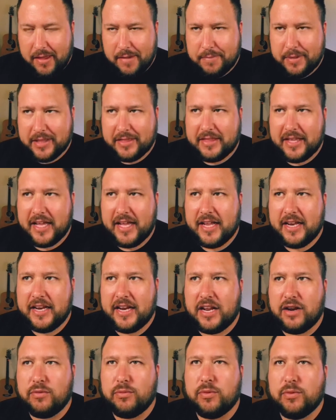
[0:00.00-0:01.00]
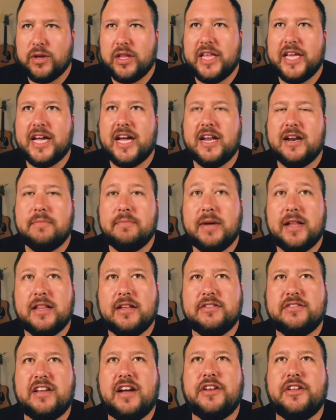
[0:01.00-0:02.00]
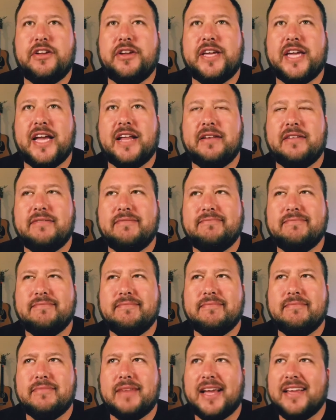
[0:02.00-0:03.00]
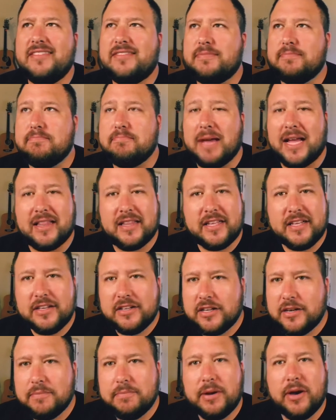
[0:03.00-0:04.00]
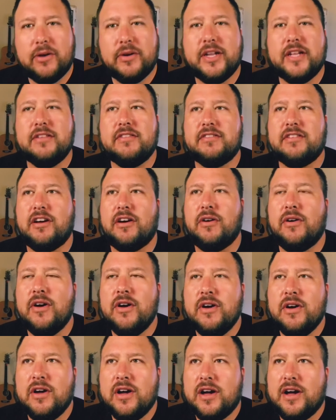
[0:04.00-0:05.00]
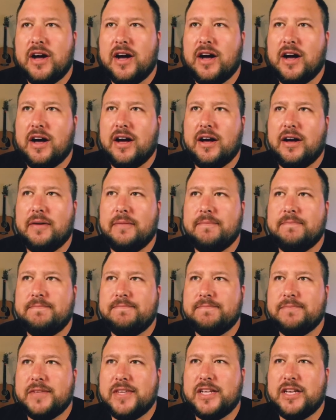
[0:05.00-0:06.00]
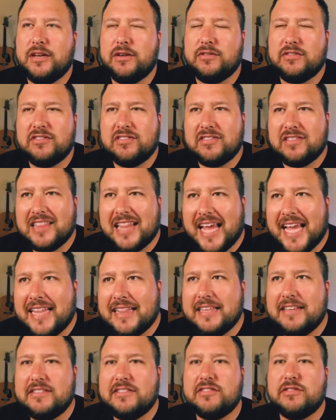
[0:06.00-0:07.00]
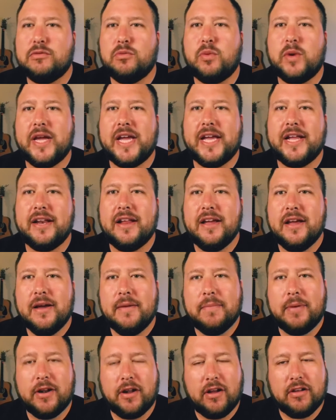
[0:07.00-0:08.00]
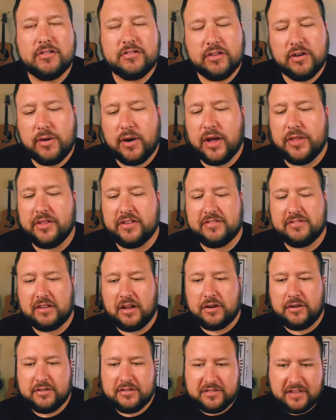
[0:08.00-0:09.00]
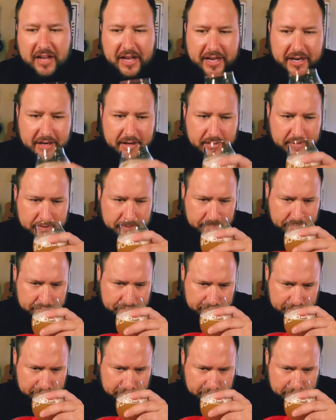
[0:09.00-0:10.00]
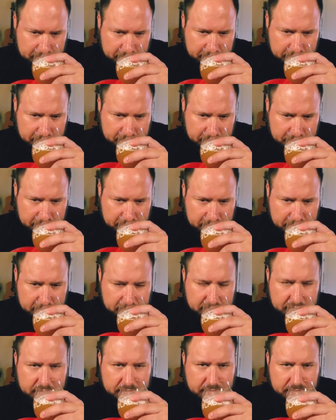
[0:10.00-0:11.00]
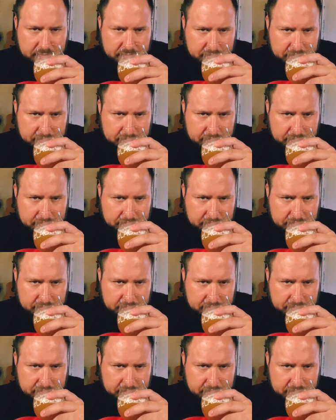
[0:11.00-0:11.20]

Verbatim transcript: but then it really kind of mellows out. You get nice melon component, so um, you know, slightly sweet, but also on the subtle side. Mm.